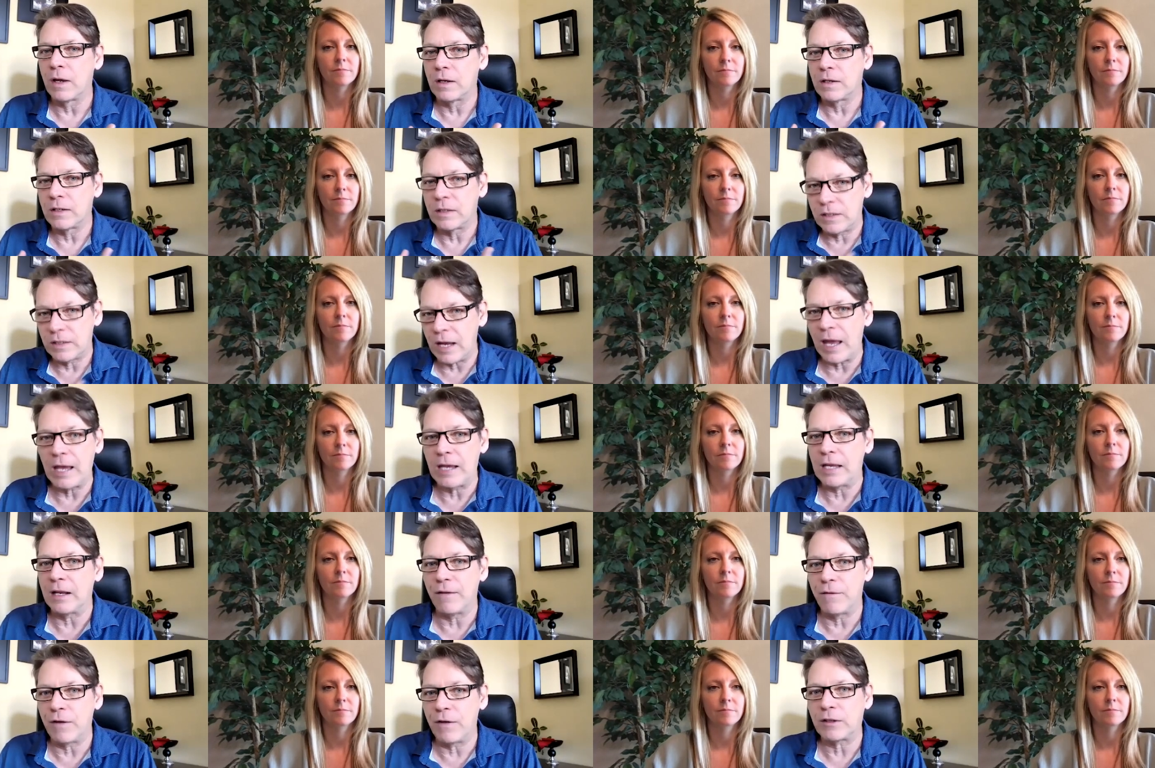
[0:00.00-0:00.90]
Speaker 1: staying
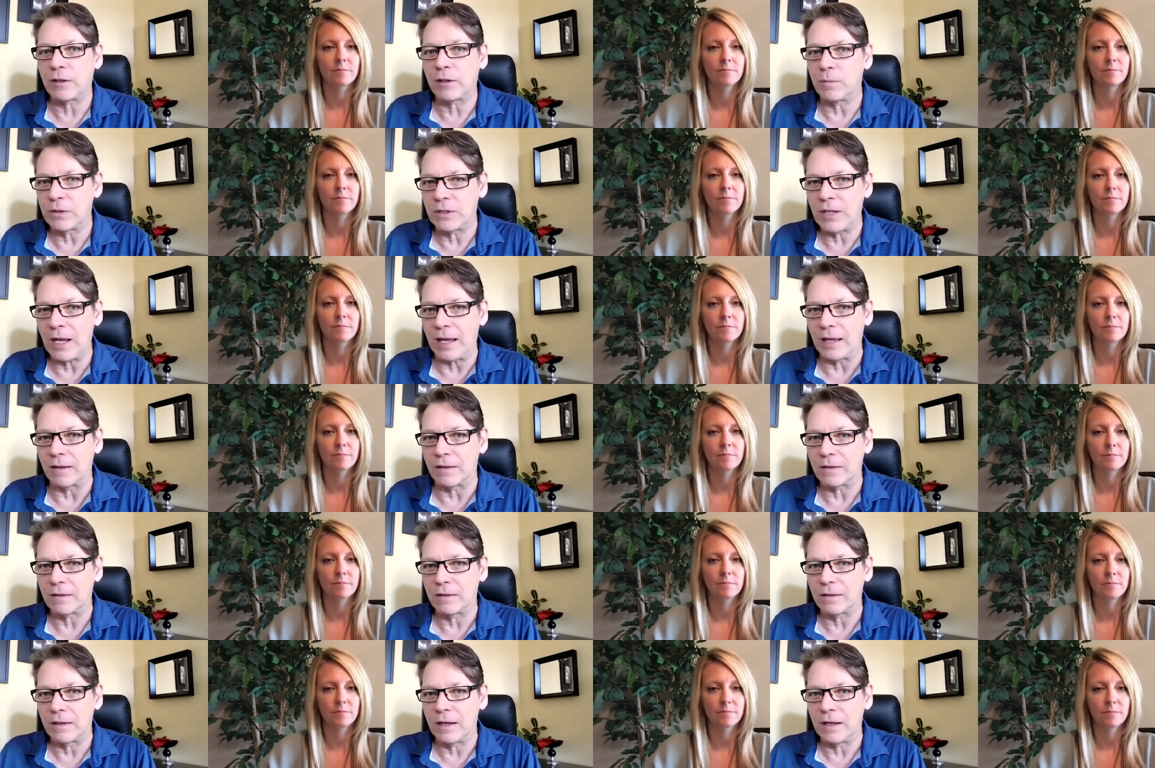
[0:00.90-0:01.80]
in a victim
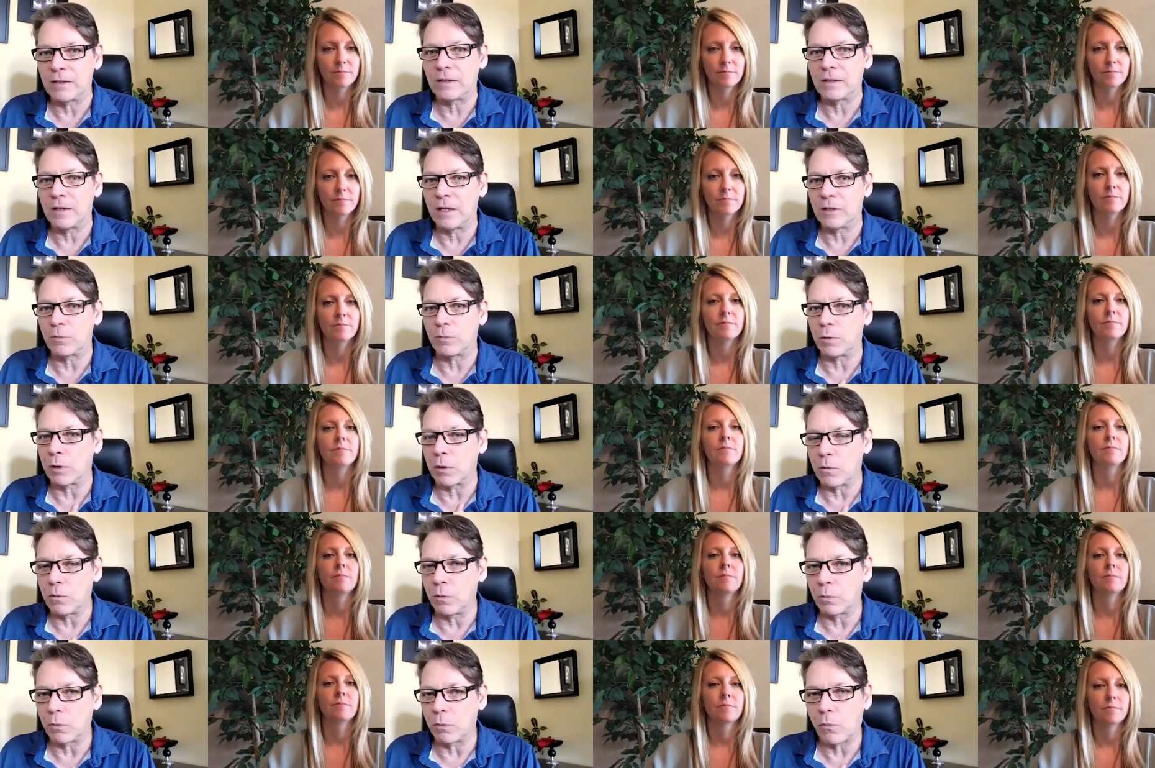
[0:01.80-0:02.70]
stance. It's it's re-
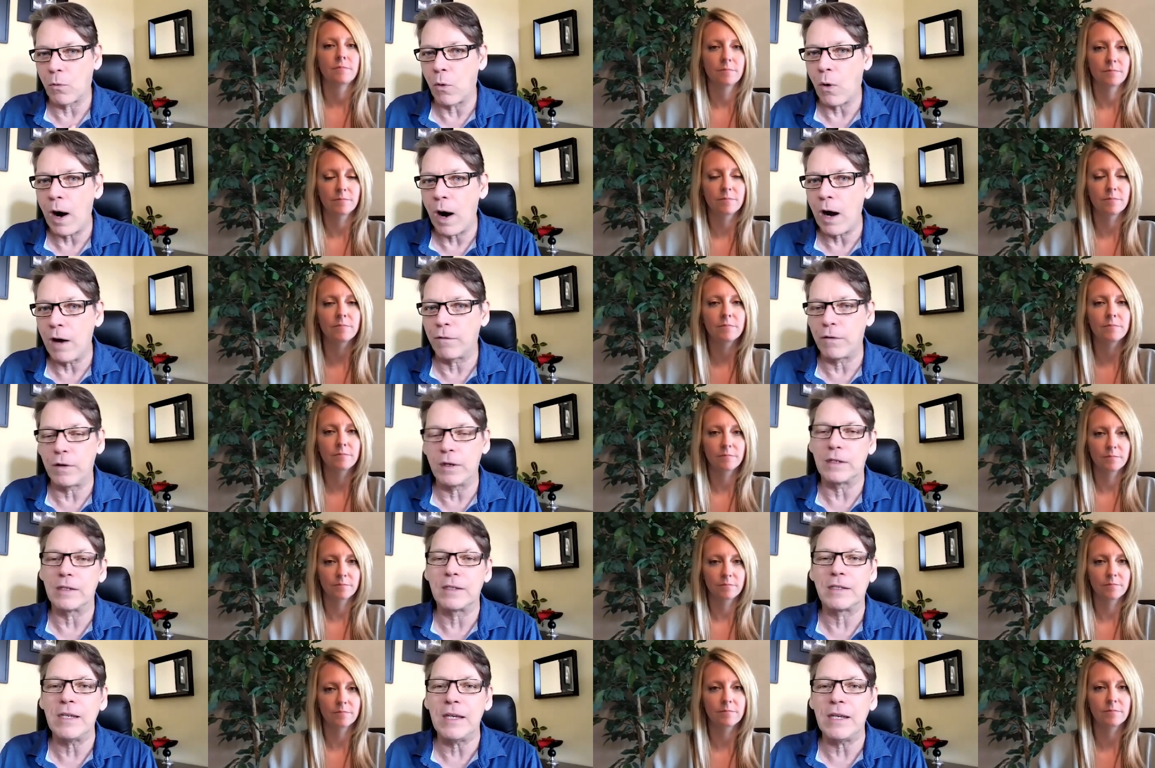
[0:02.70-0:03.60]
required for you
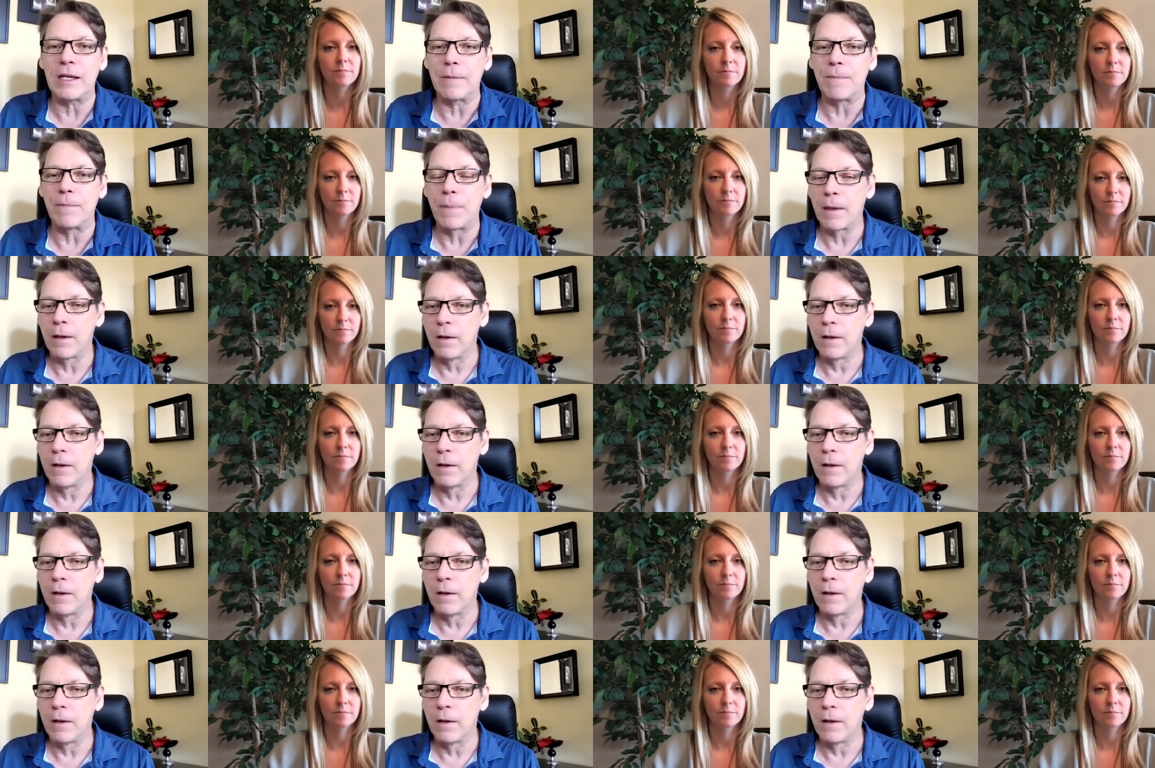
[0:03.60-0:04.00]
to see.